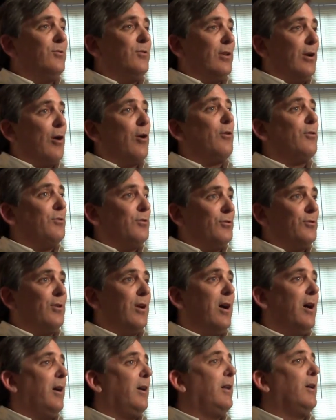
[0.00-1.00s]
in our
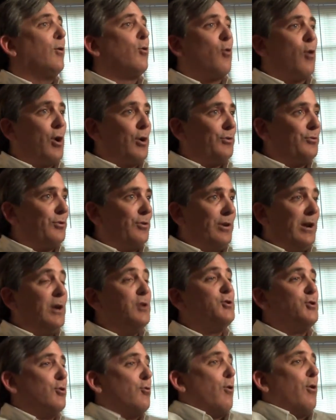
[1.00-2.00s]
society, across the
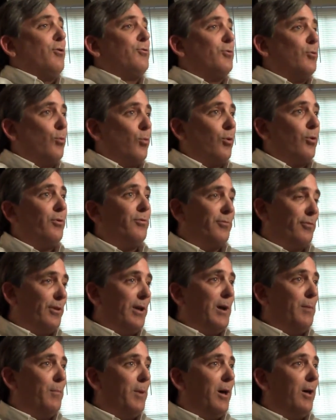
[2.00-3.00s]
nation, across the world for
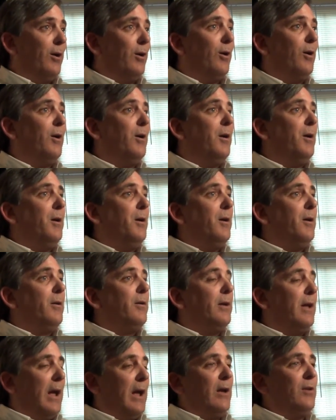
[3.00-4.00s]
that matter,
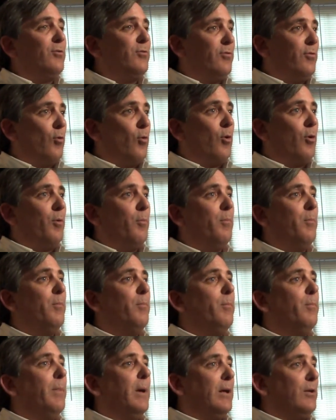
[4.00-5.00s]
gangs form
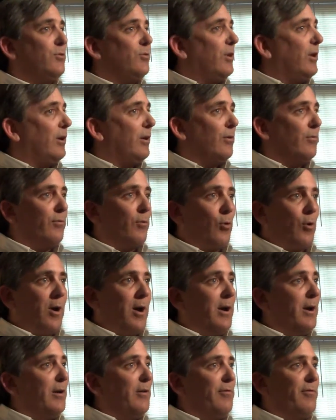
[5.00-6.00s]
based on a
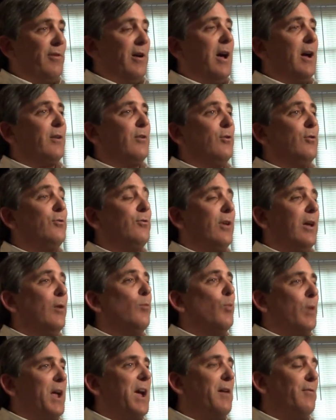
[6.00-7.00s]
variety of factors,
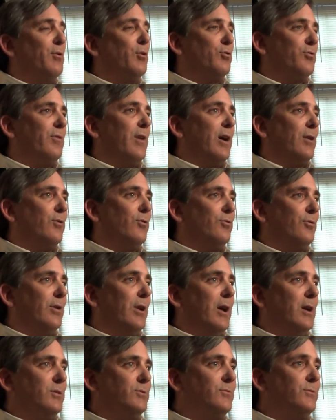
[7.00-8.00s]
and we have those factors in
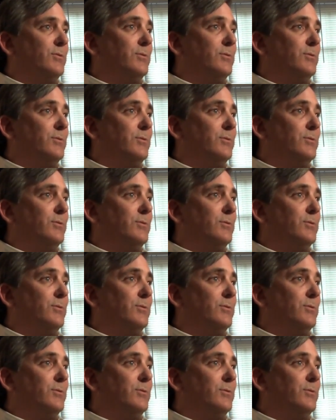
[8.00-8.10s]
Nashville.